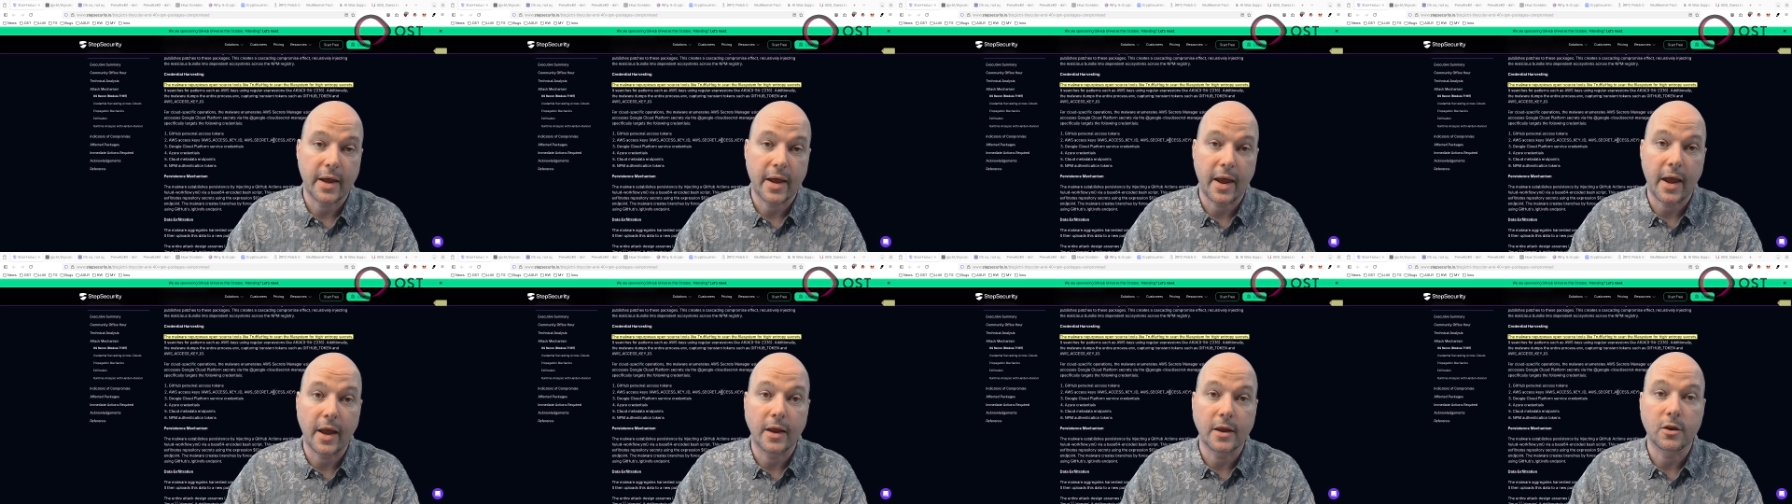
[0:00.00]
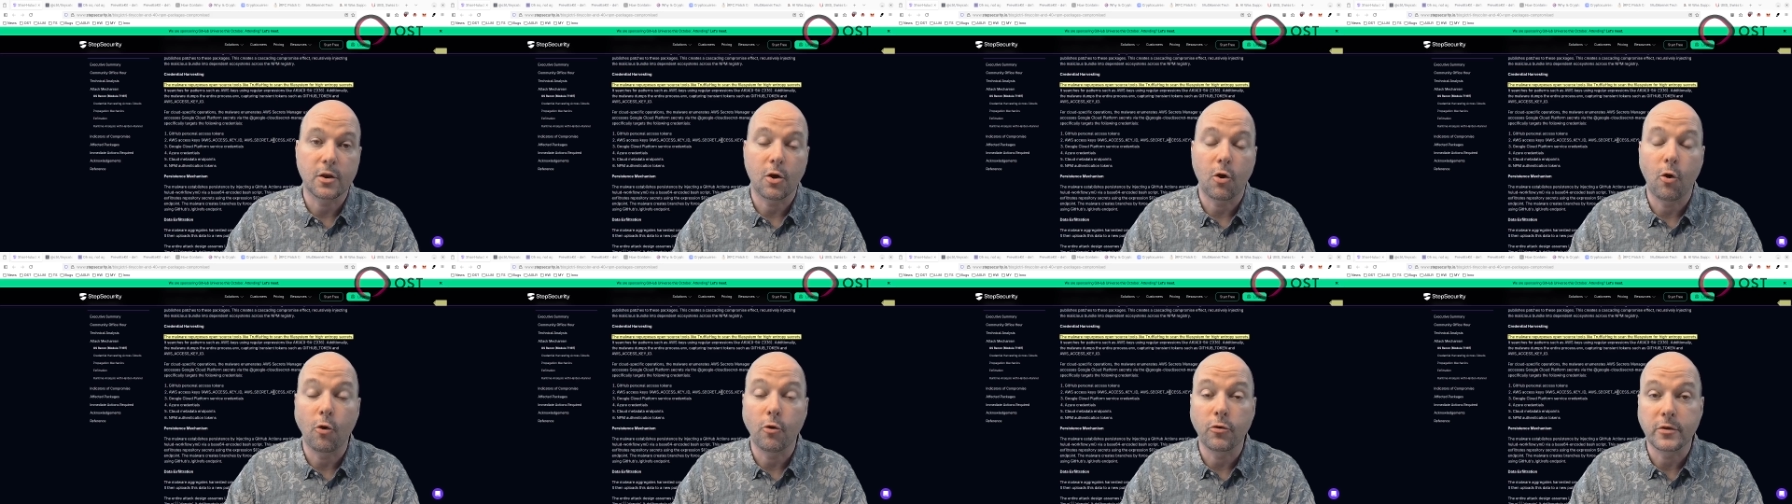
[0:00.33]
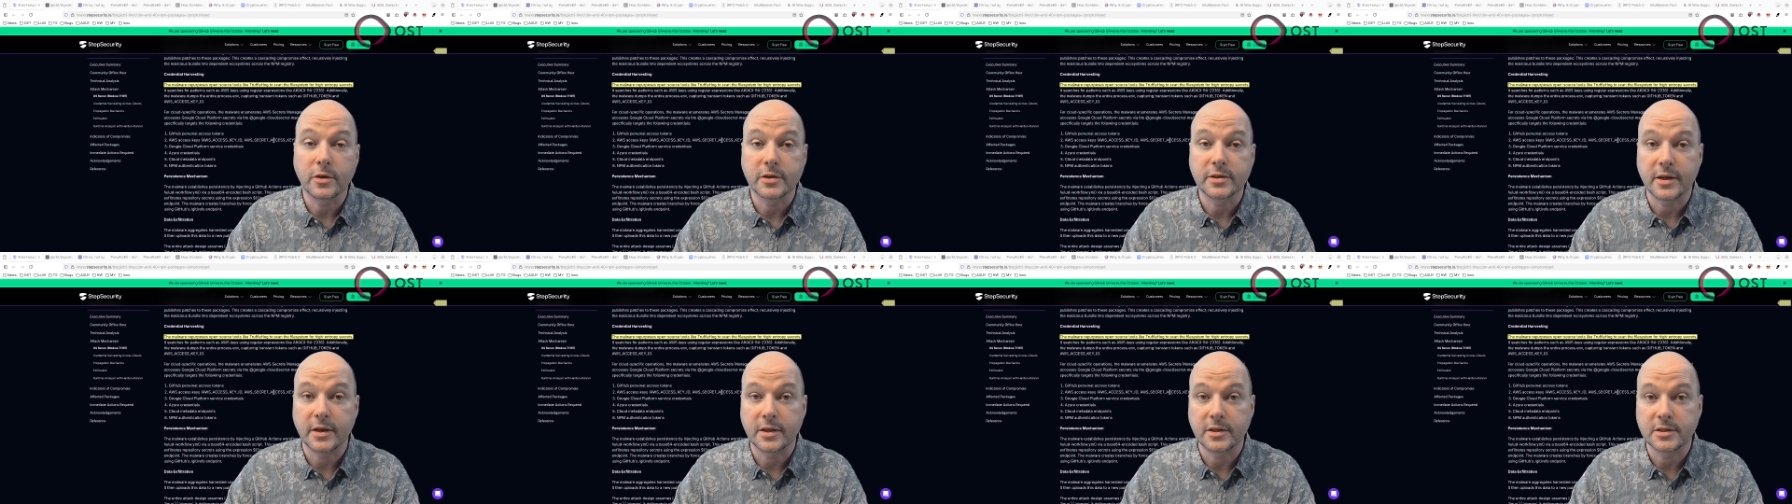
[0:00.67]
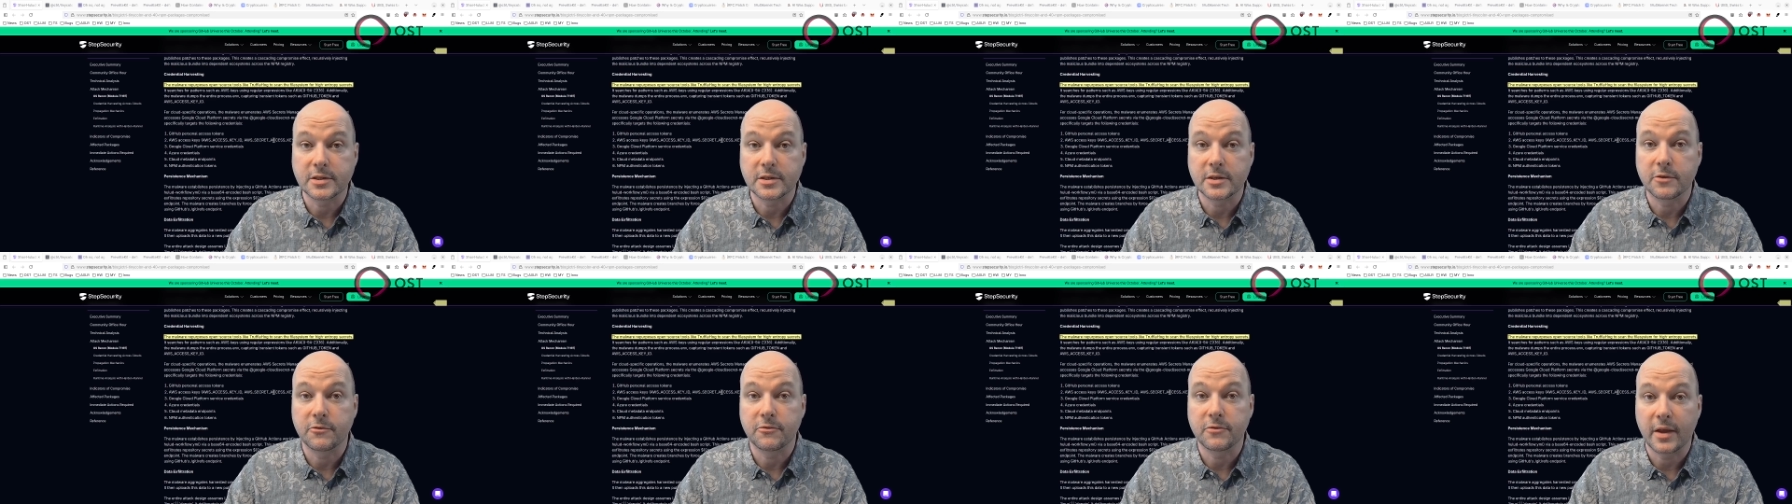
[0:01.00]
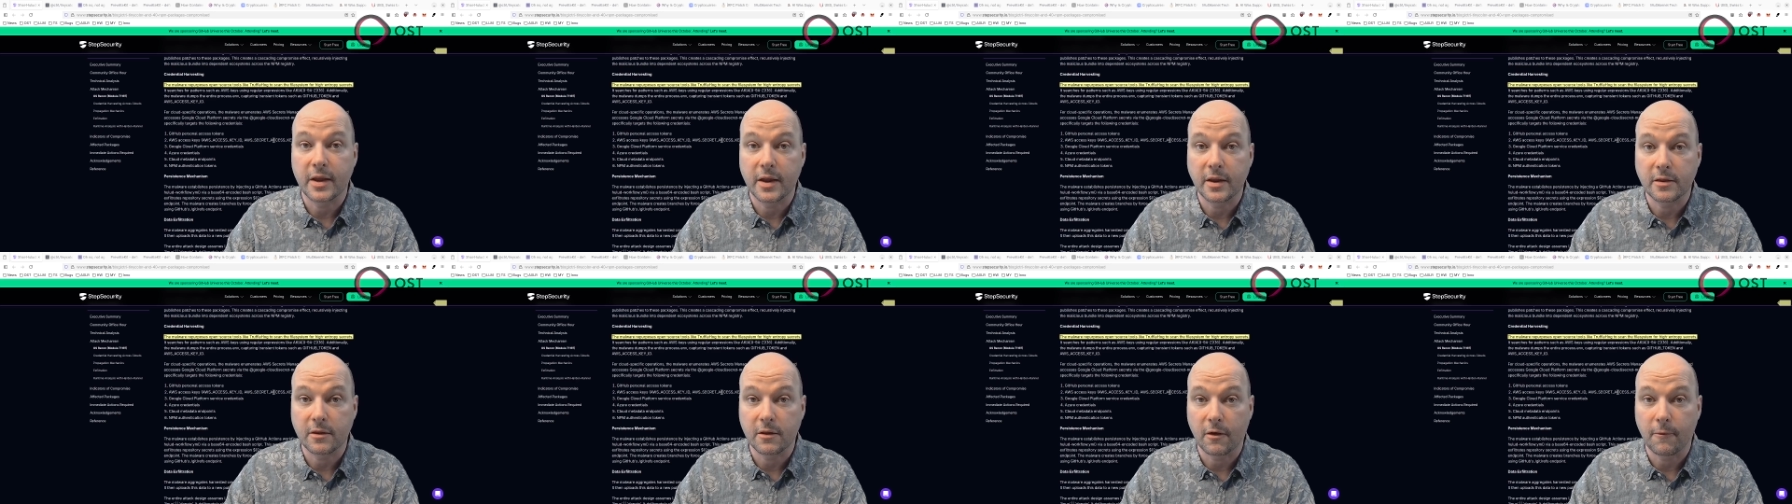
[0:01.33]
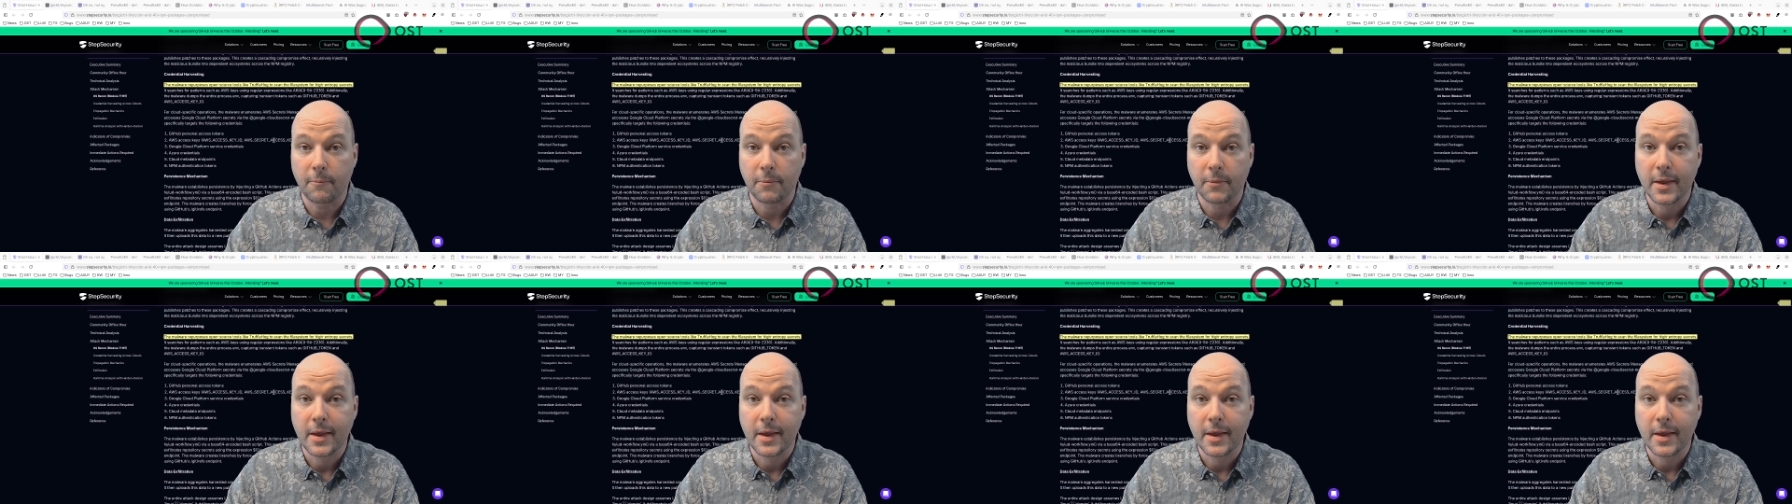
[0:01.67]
and other sensitive data.